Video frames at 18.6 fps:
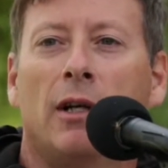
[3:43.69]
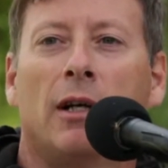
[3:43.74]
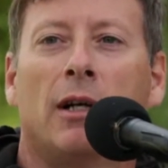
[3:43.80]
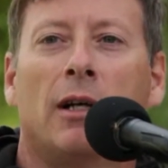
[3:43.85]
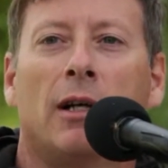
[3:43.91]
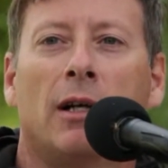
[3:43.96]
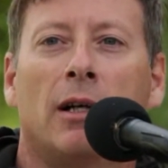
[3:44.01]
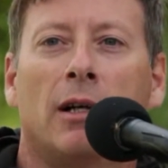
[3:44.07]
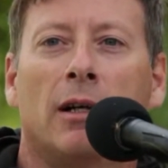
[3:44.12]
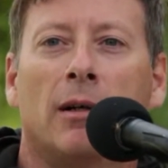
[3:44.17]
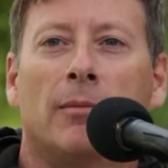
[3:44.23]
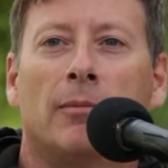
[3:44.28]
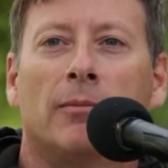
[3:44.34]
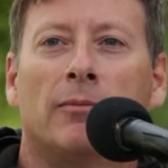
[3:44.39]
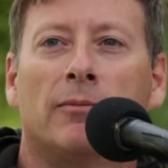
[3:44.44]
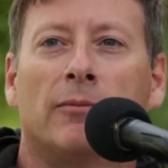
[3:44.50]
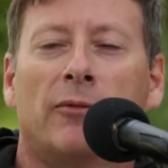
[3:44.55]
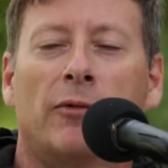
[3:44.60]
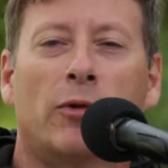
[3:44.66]

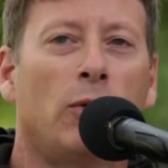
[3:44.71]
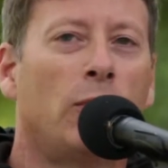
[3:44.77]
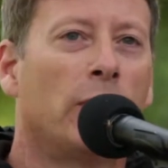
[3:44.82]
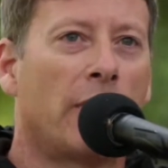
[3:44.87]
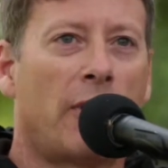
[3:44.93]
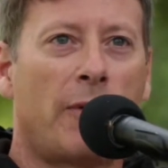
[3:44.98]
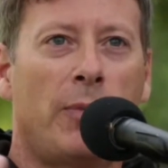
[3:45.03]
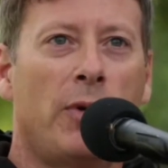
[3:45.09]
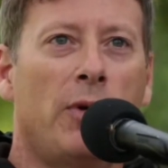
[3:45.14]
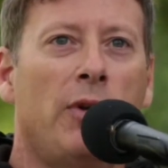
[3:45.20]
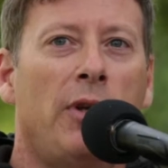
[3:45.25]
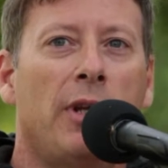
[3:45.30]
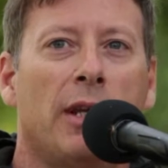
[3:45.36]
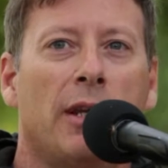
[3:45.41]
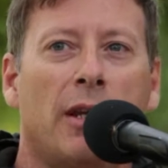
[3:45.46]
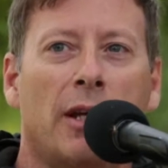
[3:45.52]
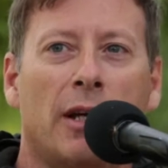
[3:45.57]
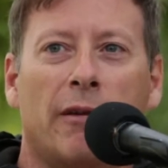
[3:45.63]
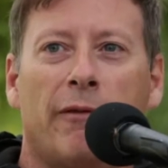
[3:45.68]
for all its
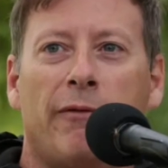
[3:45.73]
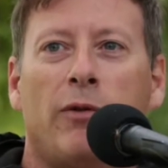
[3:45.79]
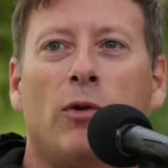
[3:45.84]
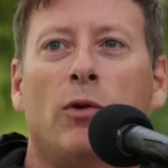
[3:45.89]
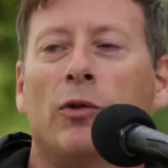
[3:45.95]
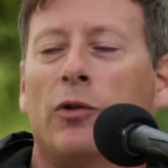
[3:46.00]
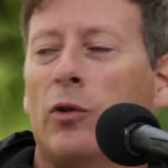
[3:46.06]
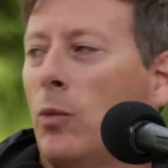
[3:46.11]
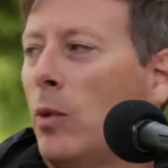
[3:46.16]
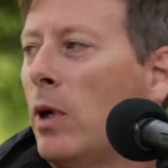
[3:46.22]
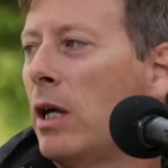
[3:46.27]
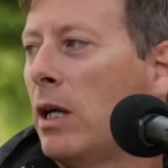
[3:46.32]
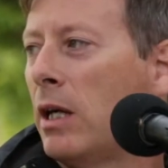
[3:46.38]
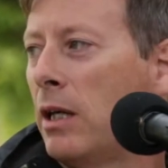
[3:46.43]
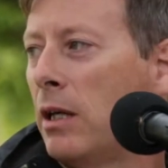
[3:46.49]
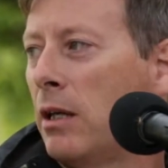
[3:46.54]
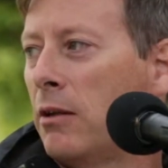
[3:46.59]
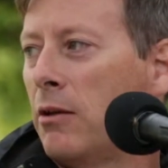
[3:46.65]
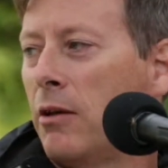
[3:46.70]
beauty, kind of falls
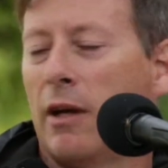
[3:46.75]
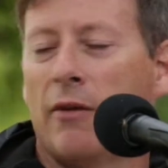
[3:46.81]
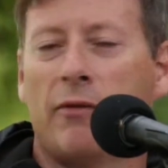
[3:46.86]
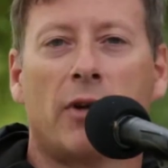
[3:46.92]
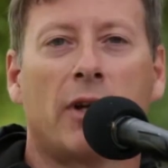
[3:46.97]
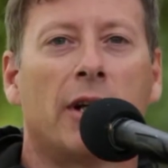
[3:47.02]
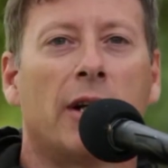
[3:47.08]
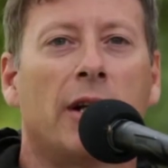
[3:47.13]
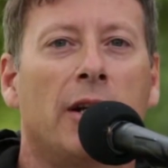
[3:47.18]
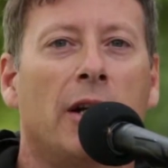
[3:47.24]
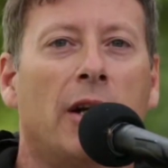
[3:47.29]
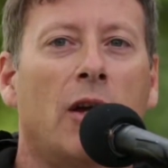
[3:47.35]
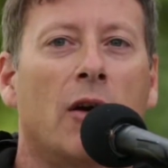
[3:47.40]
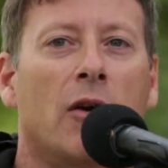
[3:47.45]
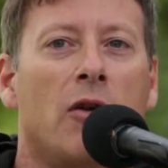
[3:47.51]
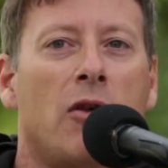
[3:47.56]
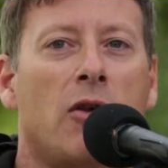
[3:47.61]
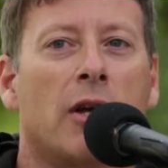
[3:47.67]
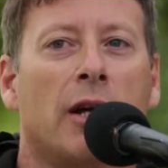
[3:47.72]
away, and you have to kind of
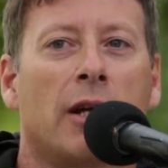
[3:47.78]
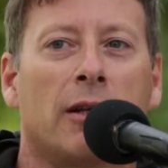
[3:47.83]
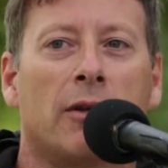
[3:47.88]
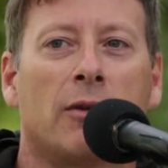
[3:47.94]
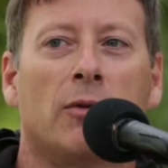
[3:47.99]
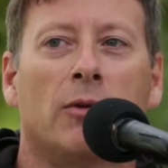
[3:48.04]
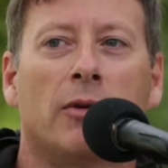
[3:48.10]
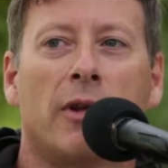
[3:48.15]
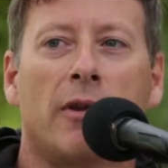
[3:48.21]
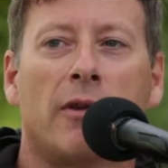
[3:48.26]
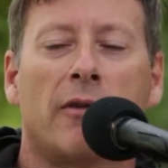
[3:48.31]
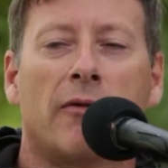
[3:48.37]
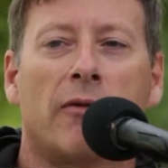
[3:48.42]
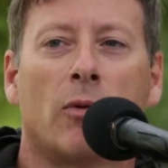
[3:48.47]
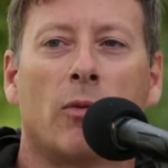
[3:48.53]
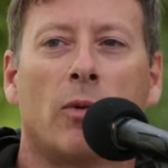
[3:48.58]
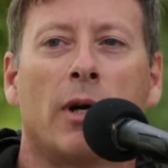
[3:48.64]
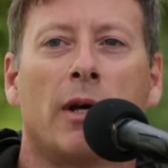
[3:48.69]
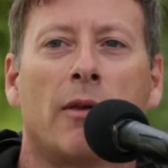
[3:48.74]
negotiate in all these
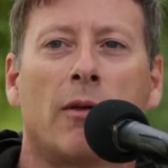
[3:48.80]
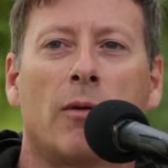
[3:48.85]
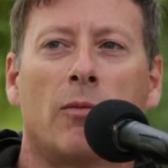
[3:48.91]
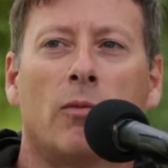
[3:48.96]
different ways.